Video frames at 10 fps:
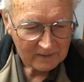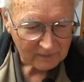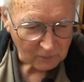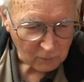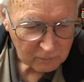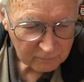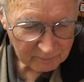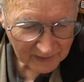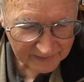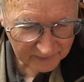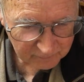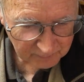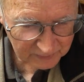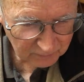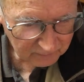They're all made out of
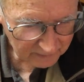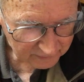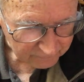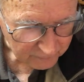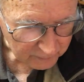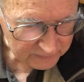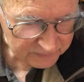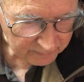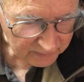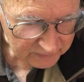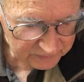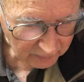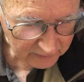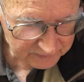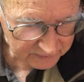metal and very similar
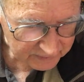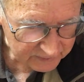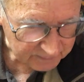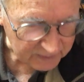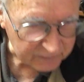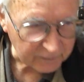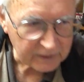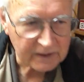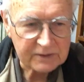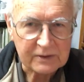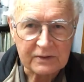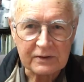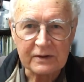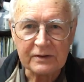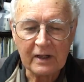size and specifications,
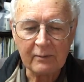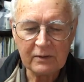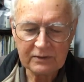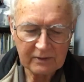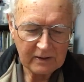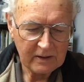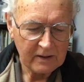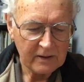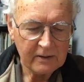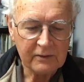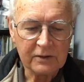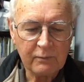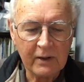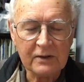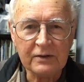these cameras.
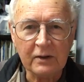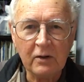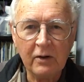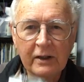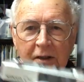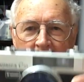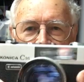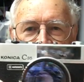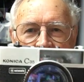This one is the Konica